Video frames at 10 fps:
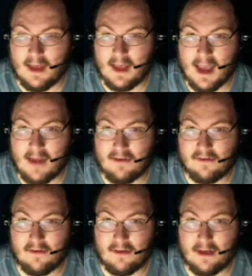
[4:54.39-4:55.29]
And you
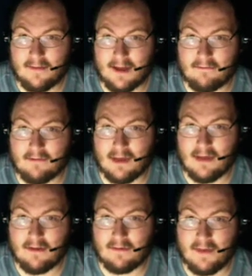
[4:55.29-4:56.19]
still get micro
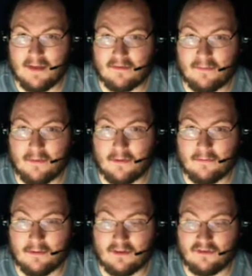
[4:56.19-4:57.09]
USB support,
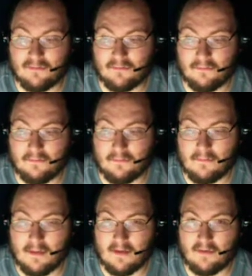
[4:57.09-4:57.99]
which
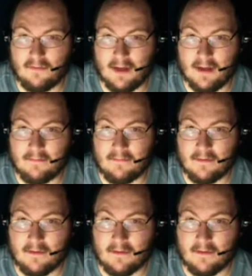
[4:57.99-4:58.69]
is a win.